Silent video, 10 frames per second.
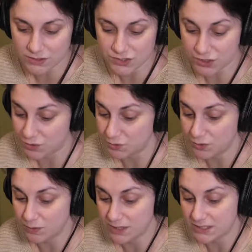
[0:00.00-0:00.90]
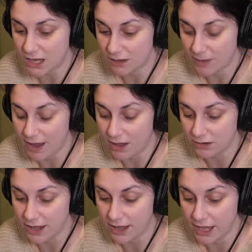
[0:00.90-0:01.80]
Two, you want to talk
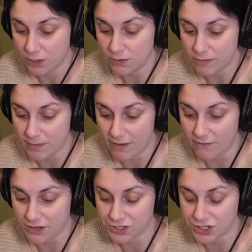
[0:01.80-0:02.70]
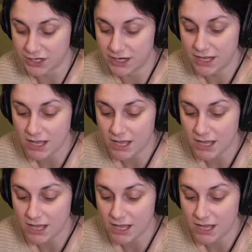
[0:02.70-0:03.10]
about equipment malfunction.